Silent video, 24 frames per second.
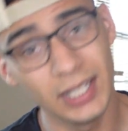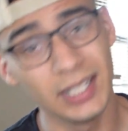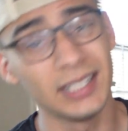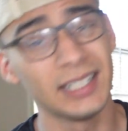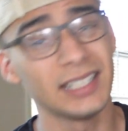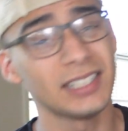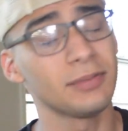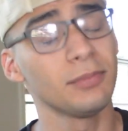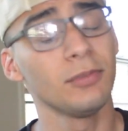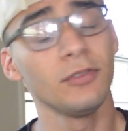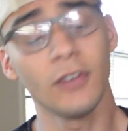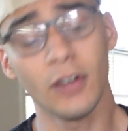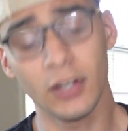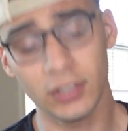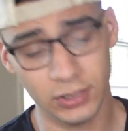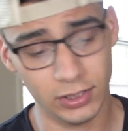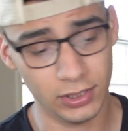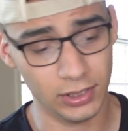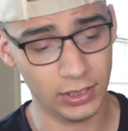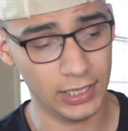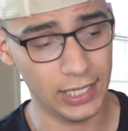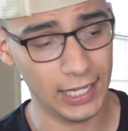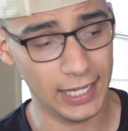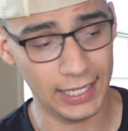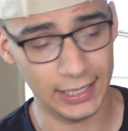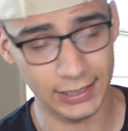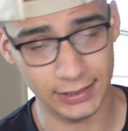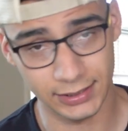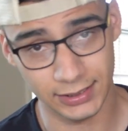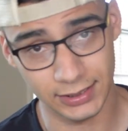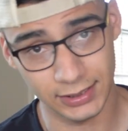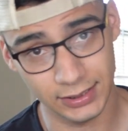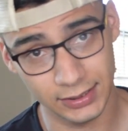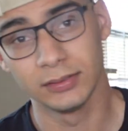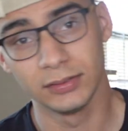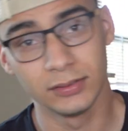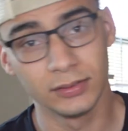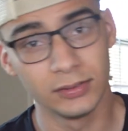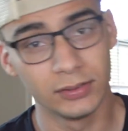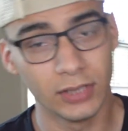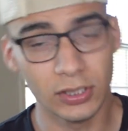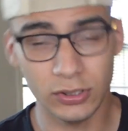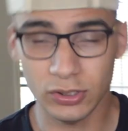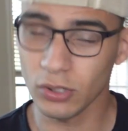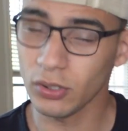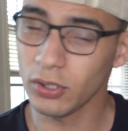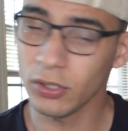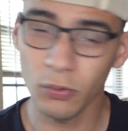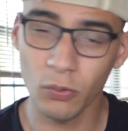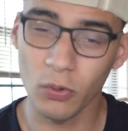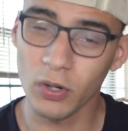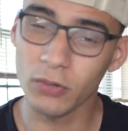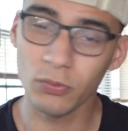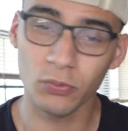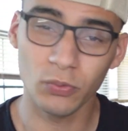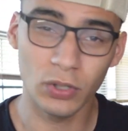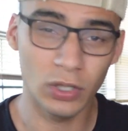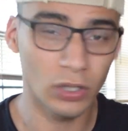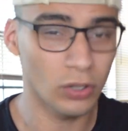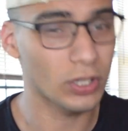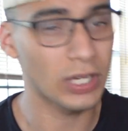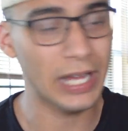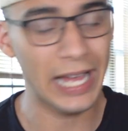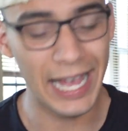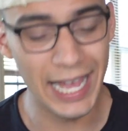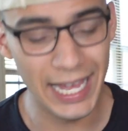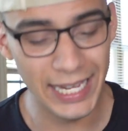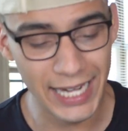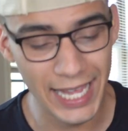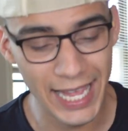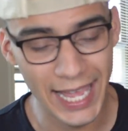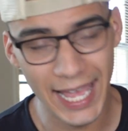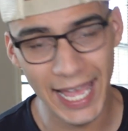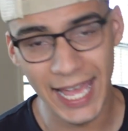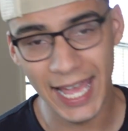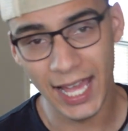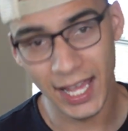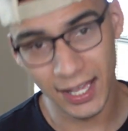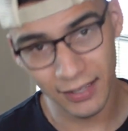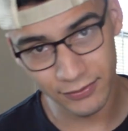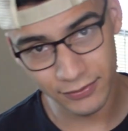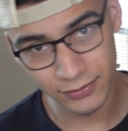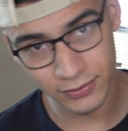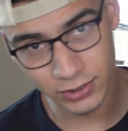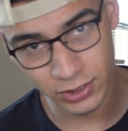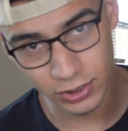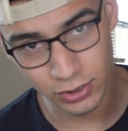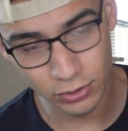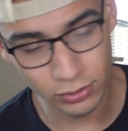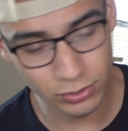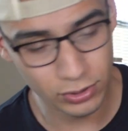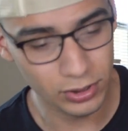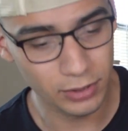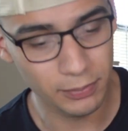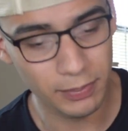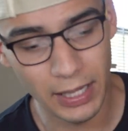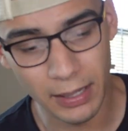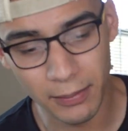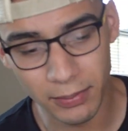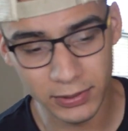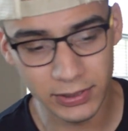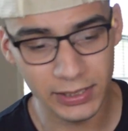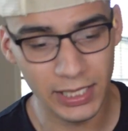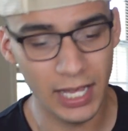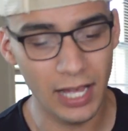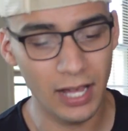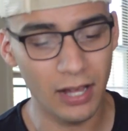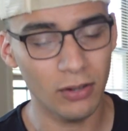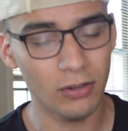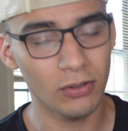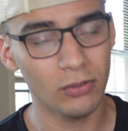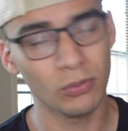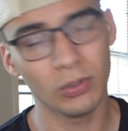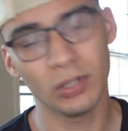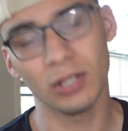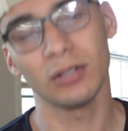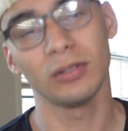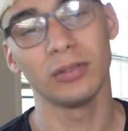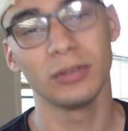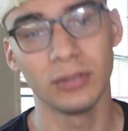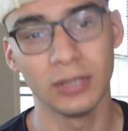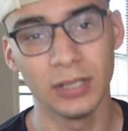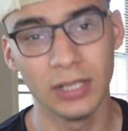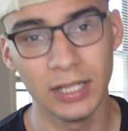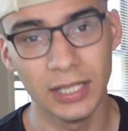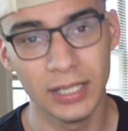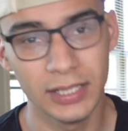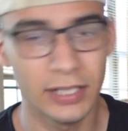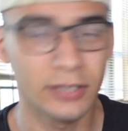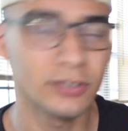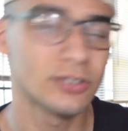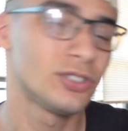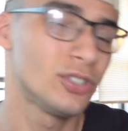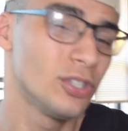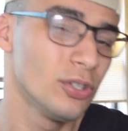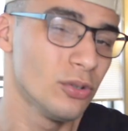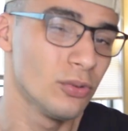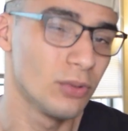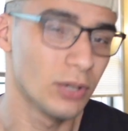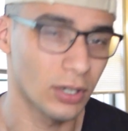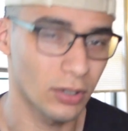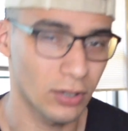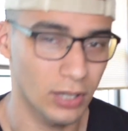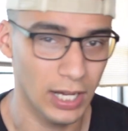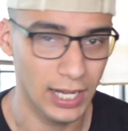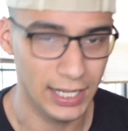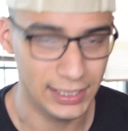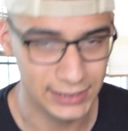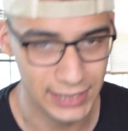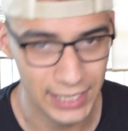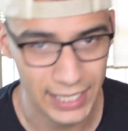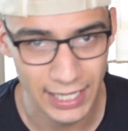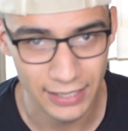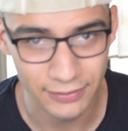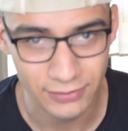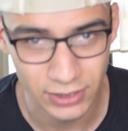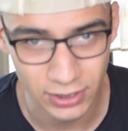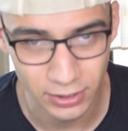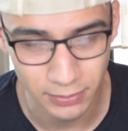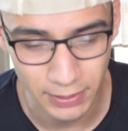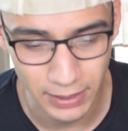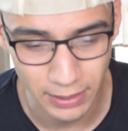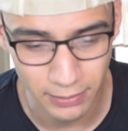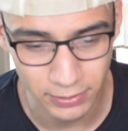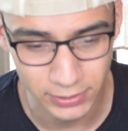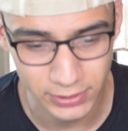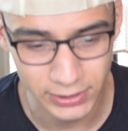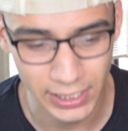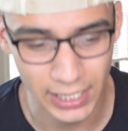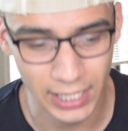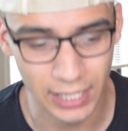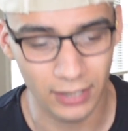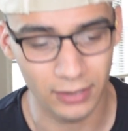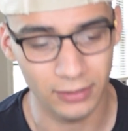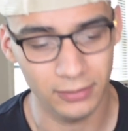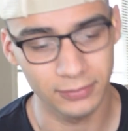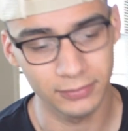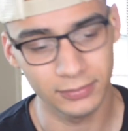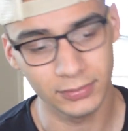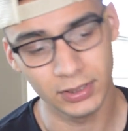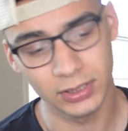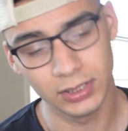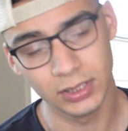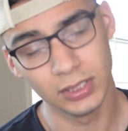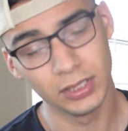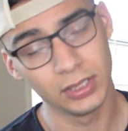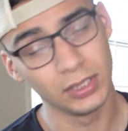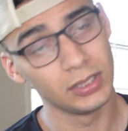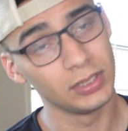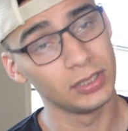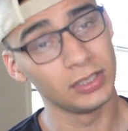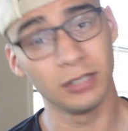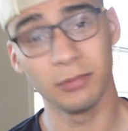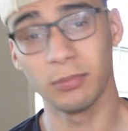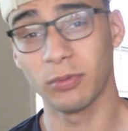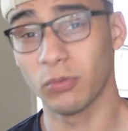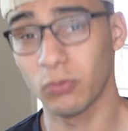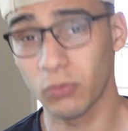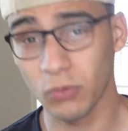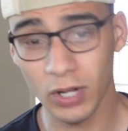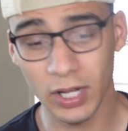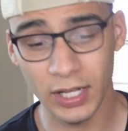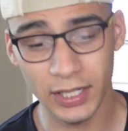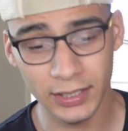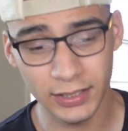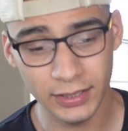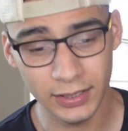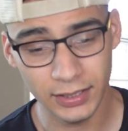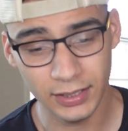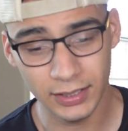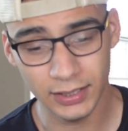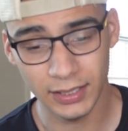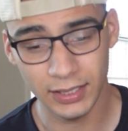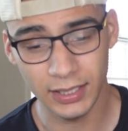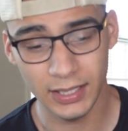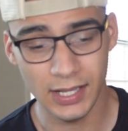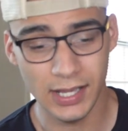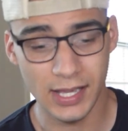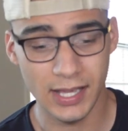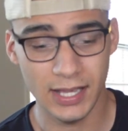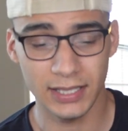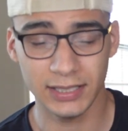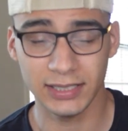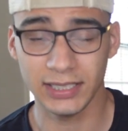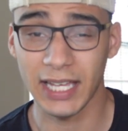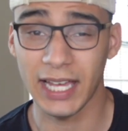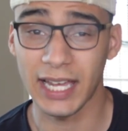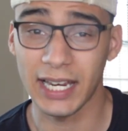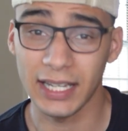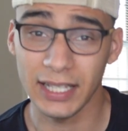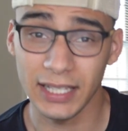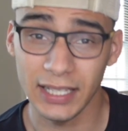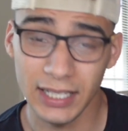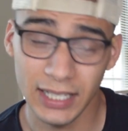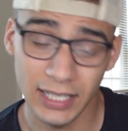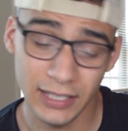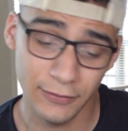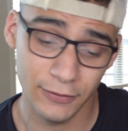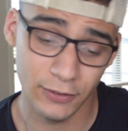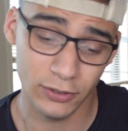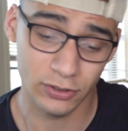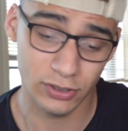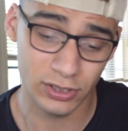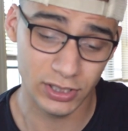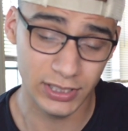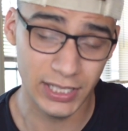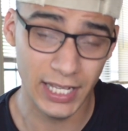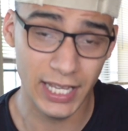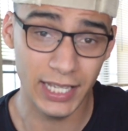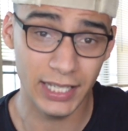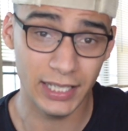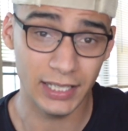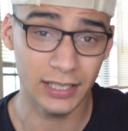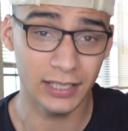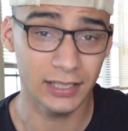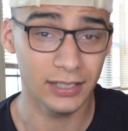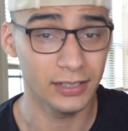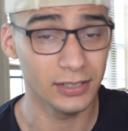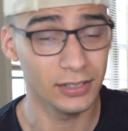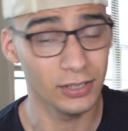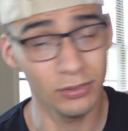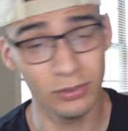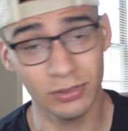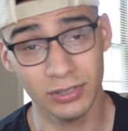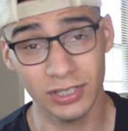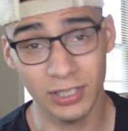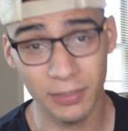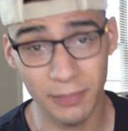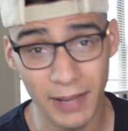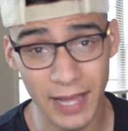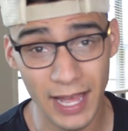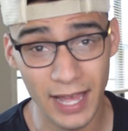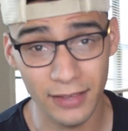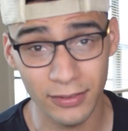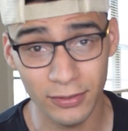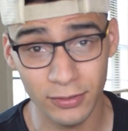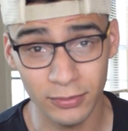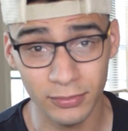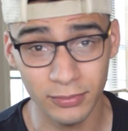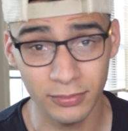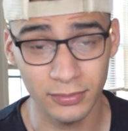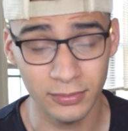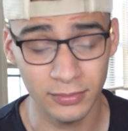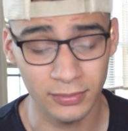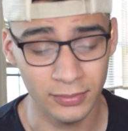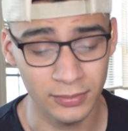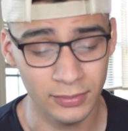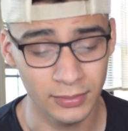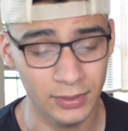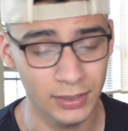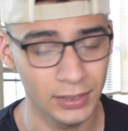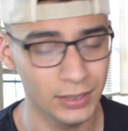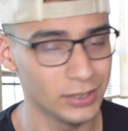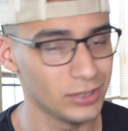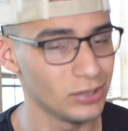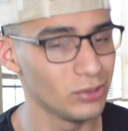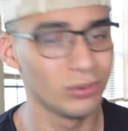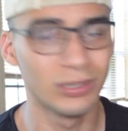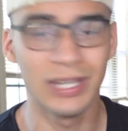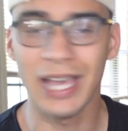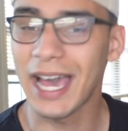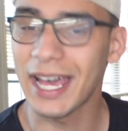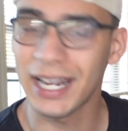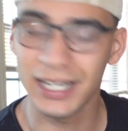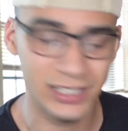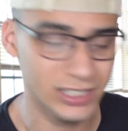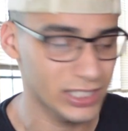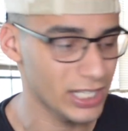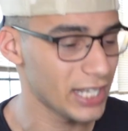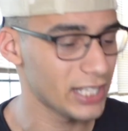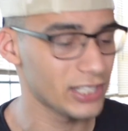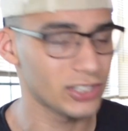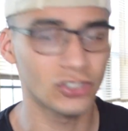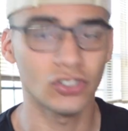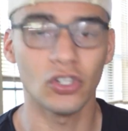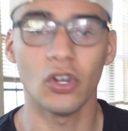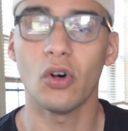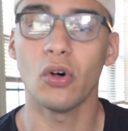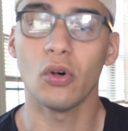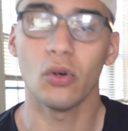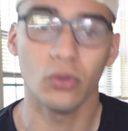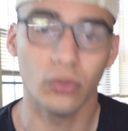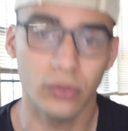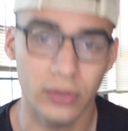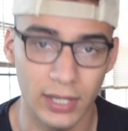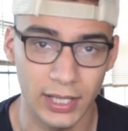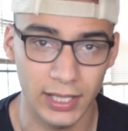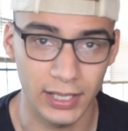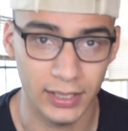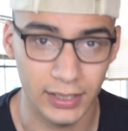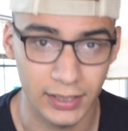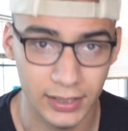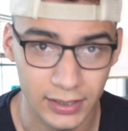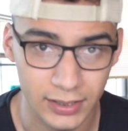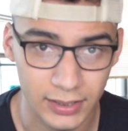Let's move on to the cons. There's only one real con I have to using the paper towel. Well, there's two real cons I have to the paper towel. Number one is that if your snake uses the bathroom, you gotta change the whole thing.